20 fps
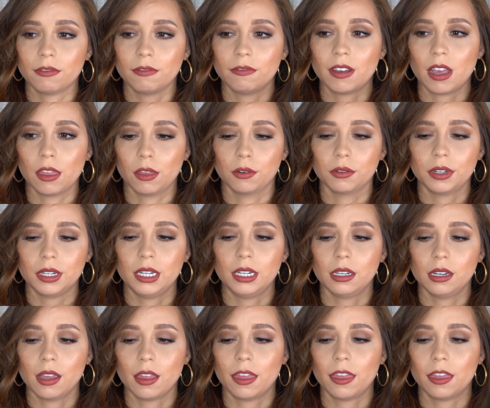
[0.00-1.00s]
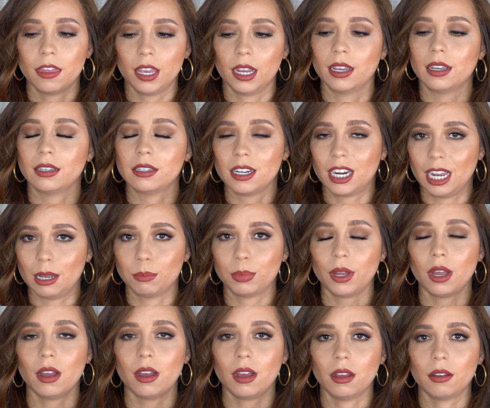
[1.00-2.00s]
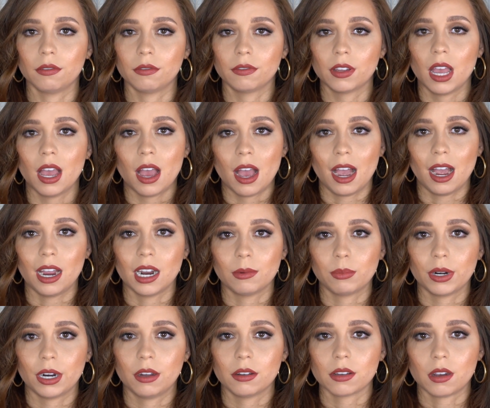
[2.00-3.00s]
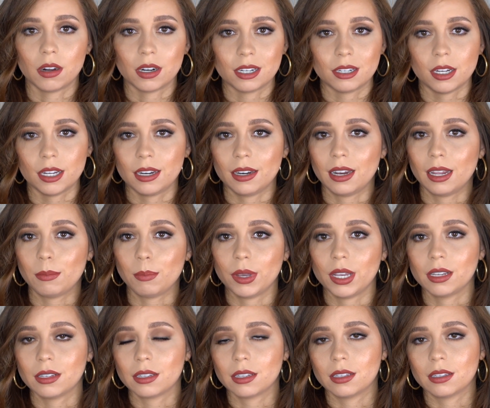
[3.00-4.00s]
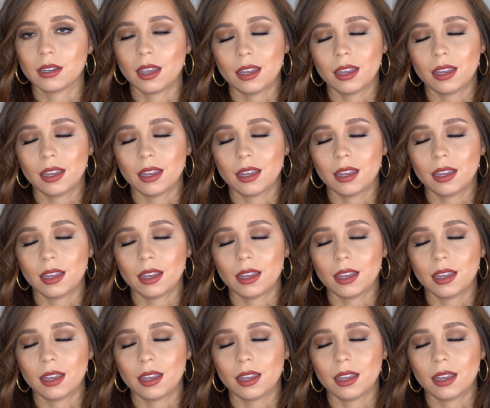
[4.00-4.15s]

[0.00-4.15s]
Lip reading: feathery, thick type of eyebrows on a day-to-day basis.